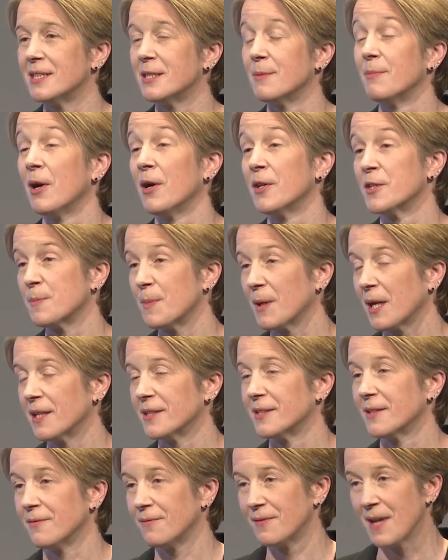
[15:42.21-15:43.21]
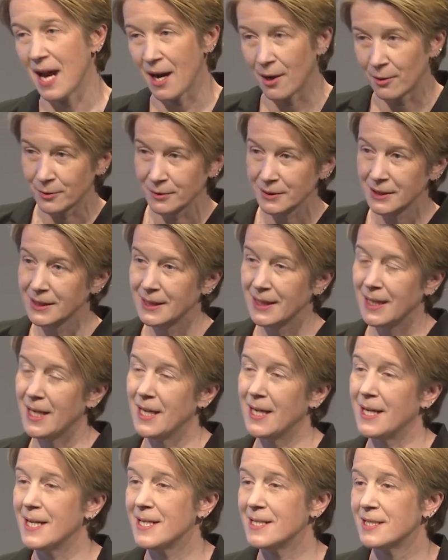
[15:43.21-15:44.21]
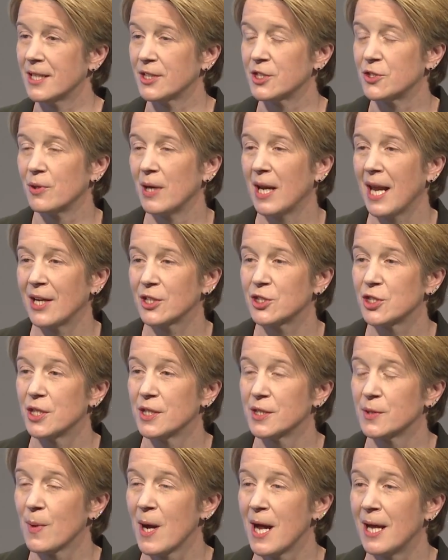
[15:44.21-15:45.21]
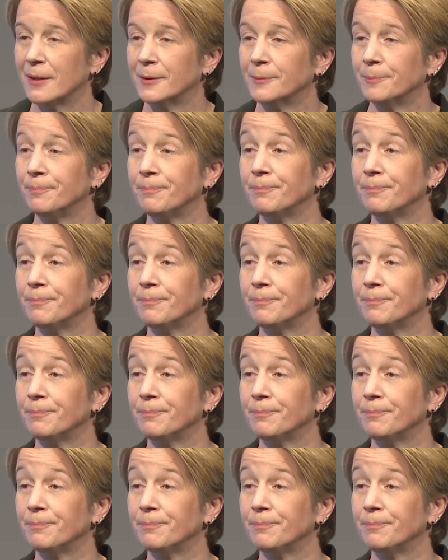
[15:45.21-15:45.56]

demands because of now industrial action as well.